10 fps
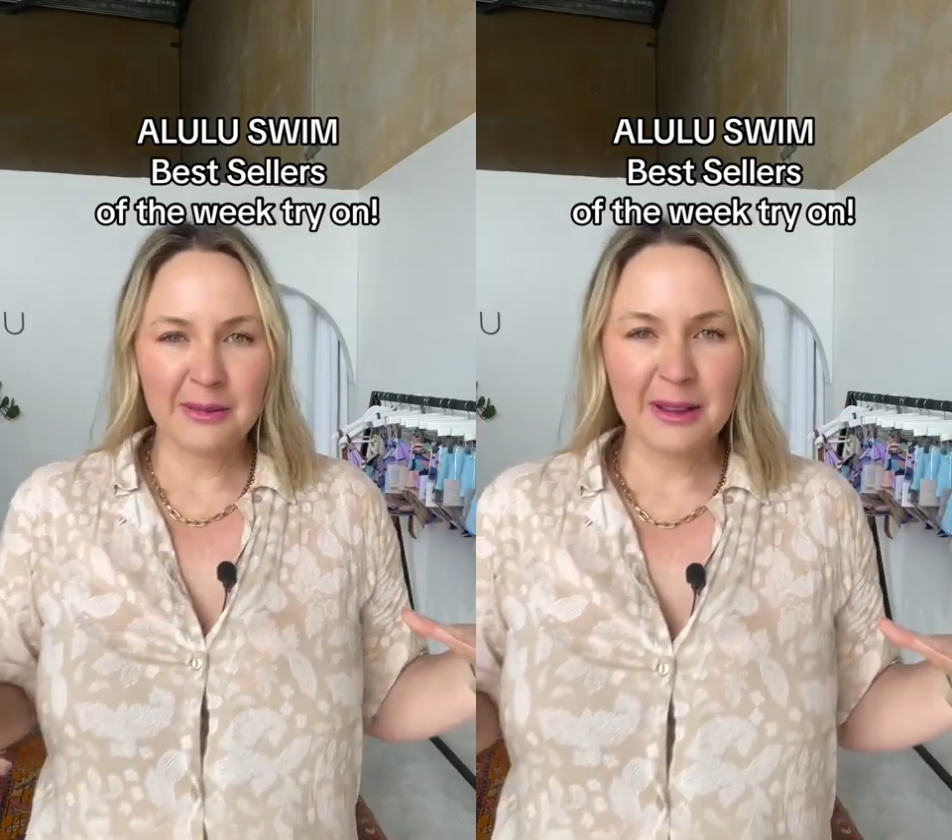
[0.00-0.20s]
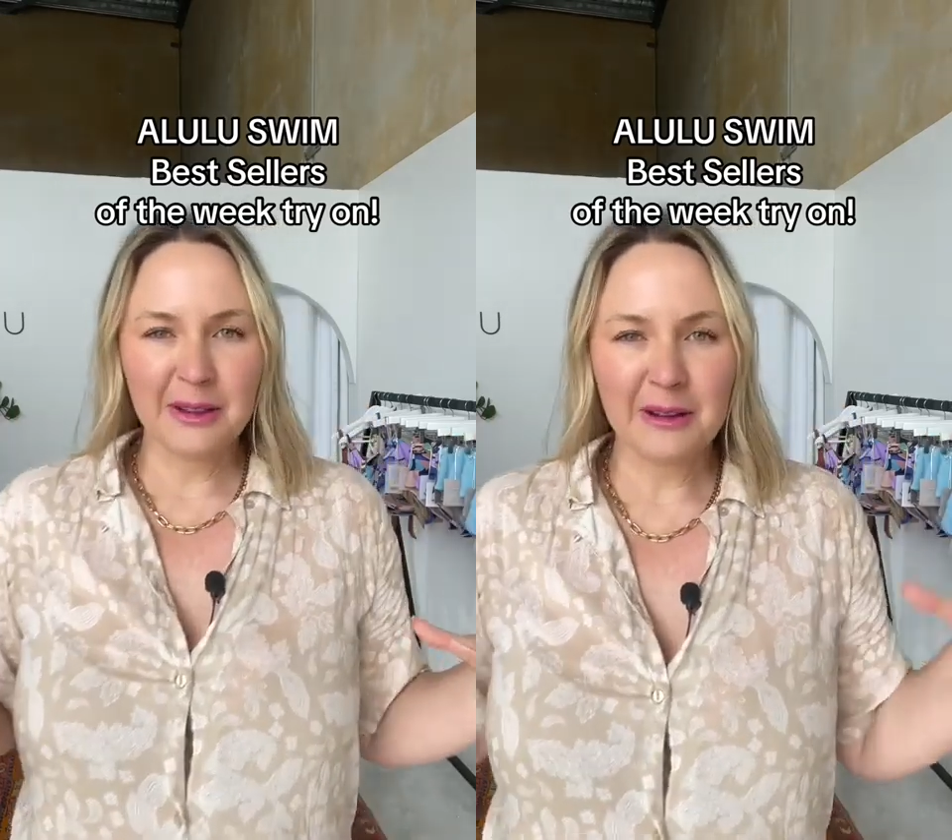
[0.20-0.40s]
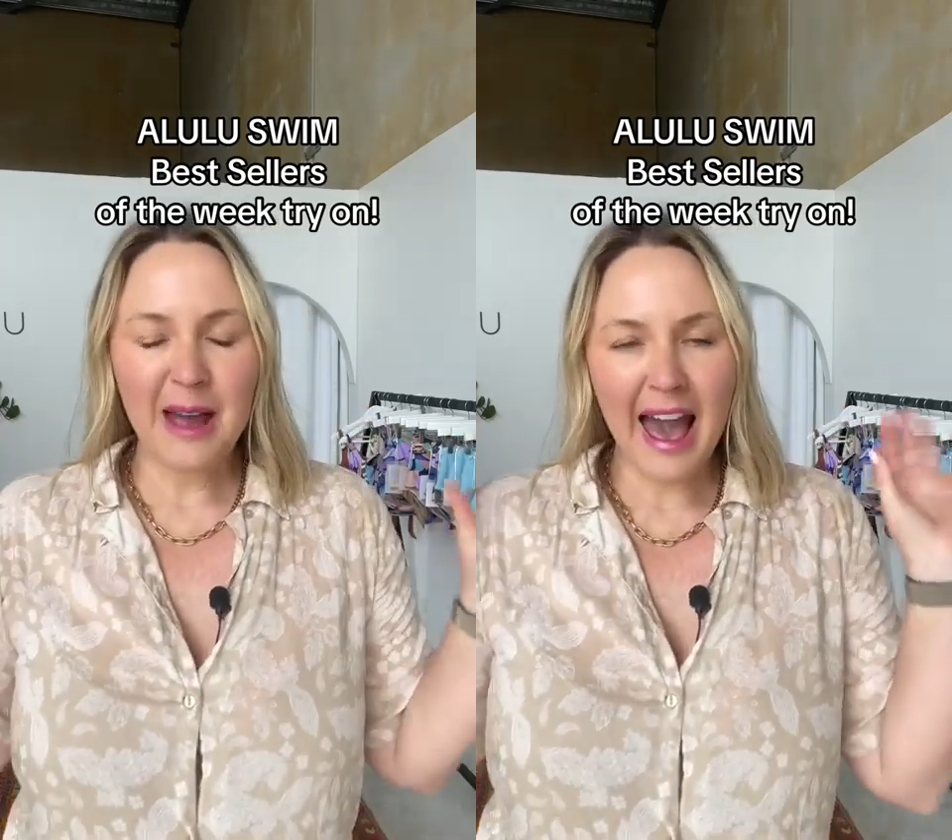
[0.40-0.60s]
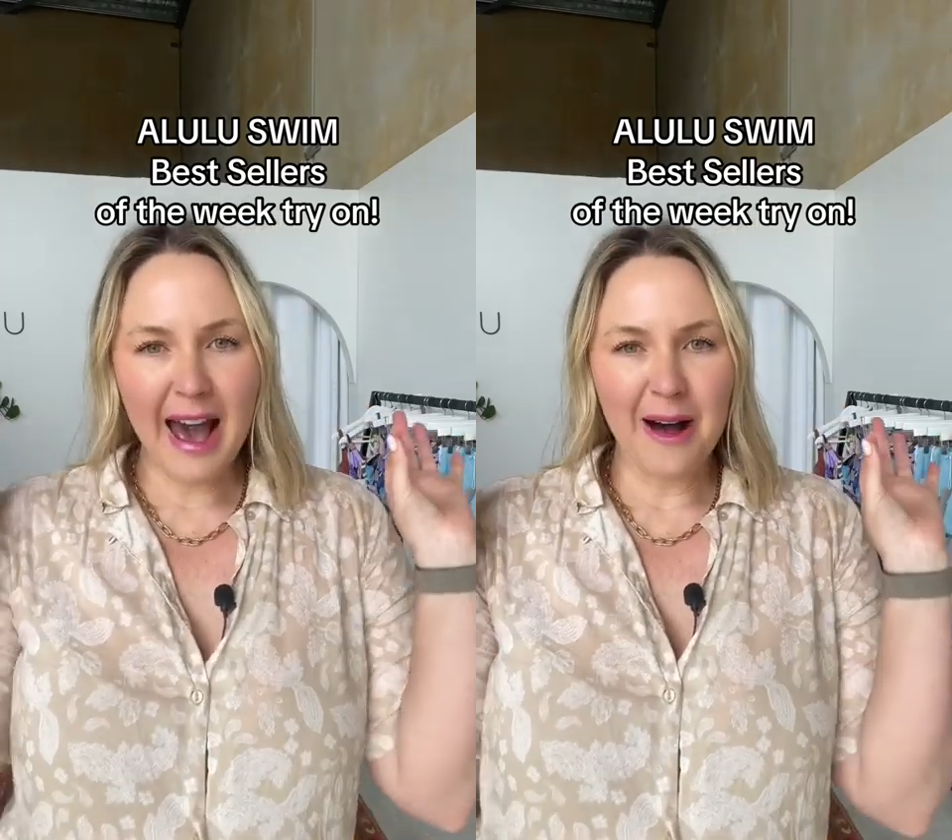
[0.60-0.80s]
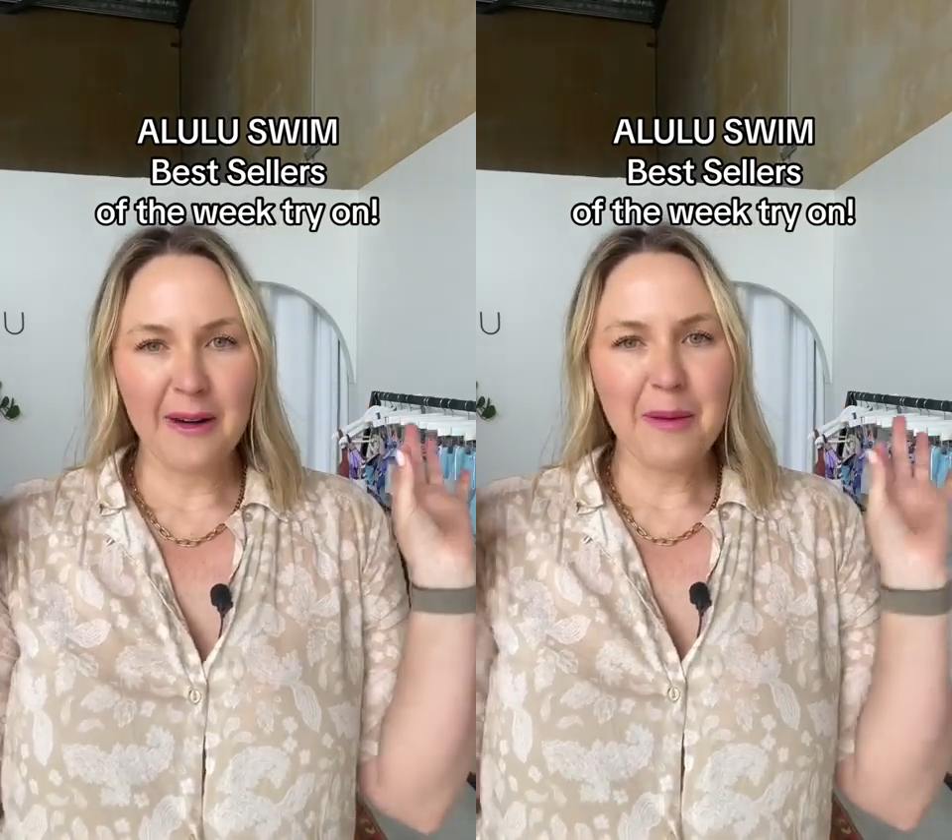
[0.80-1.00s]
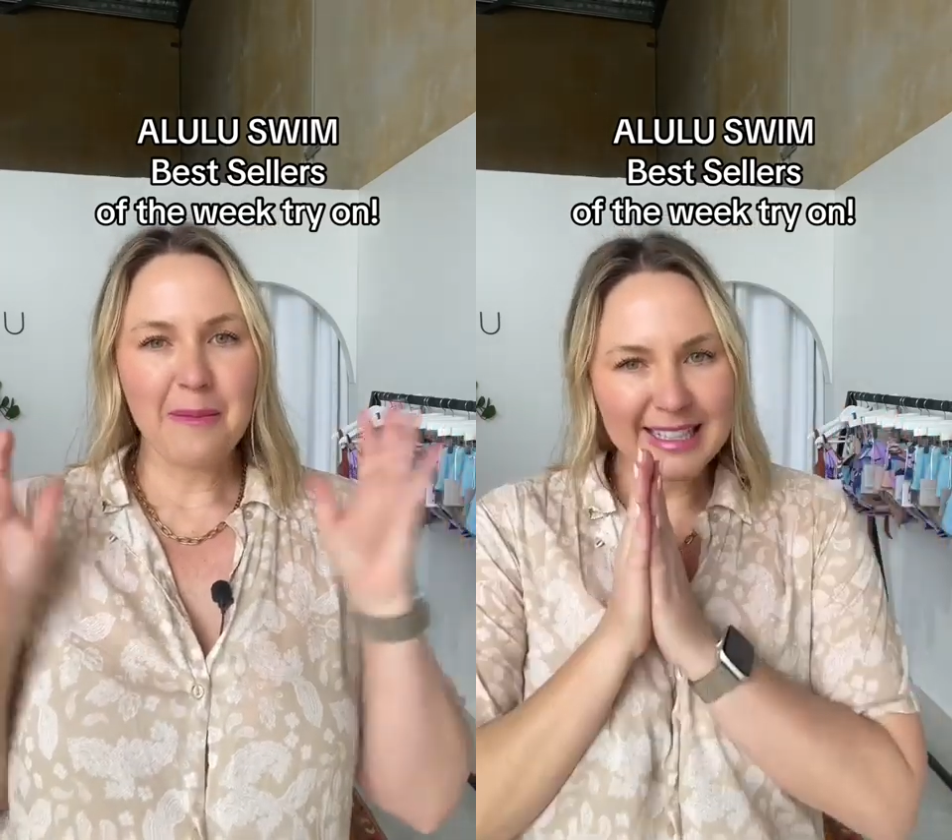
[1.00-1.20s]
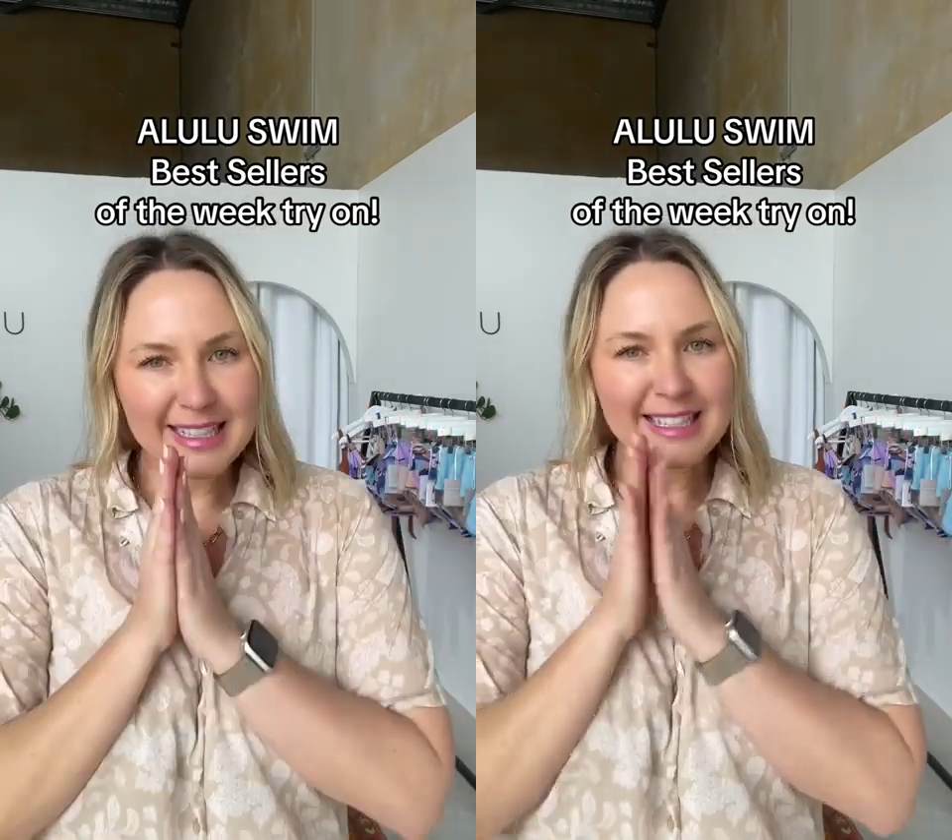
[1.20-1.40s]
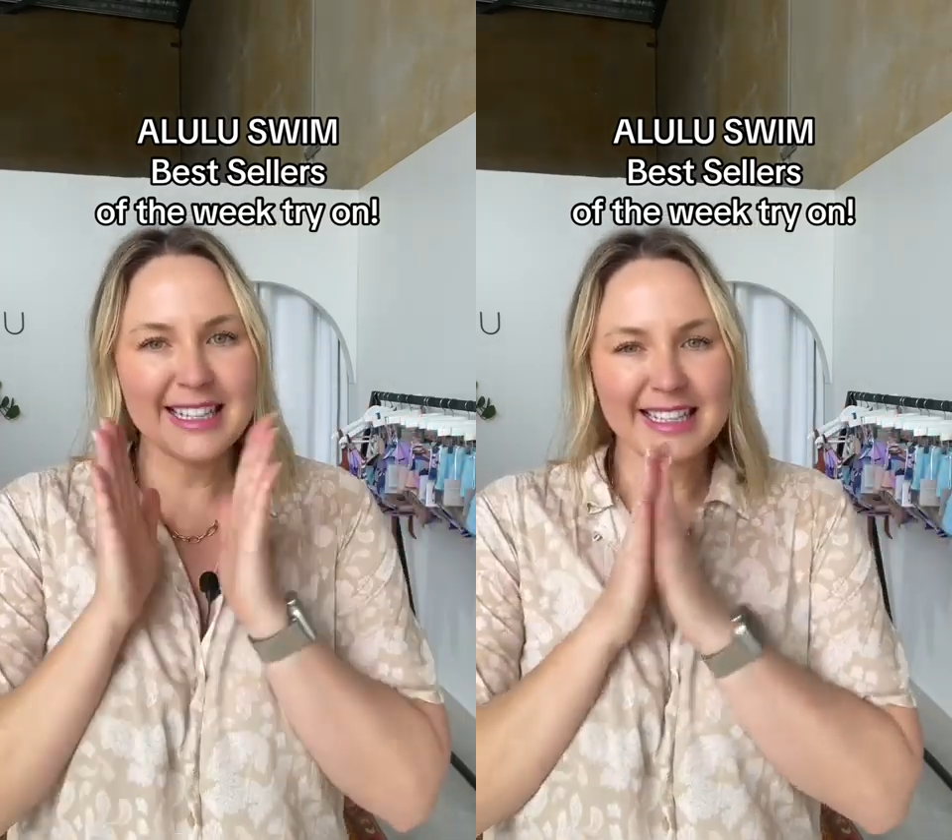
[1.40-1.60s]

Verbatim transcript: with you our best